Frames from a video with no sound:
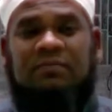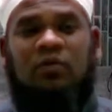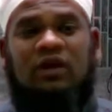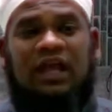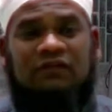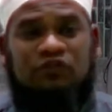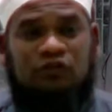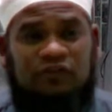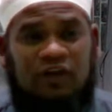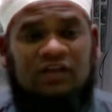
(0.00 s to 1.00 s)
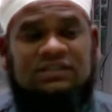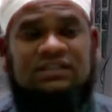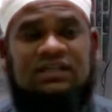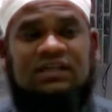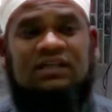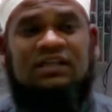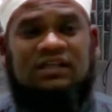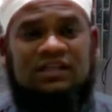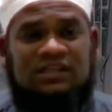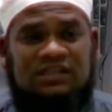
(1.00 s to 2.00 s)
female will have to fast.
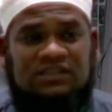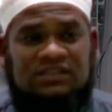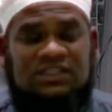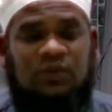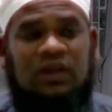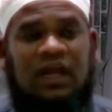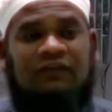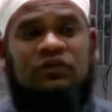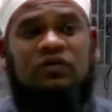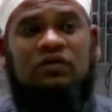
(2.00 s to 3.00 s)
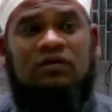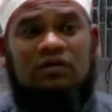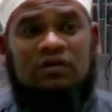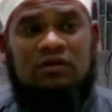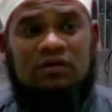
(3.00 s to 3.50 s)
She will have to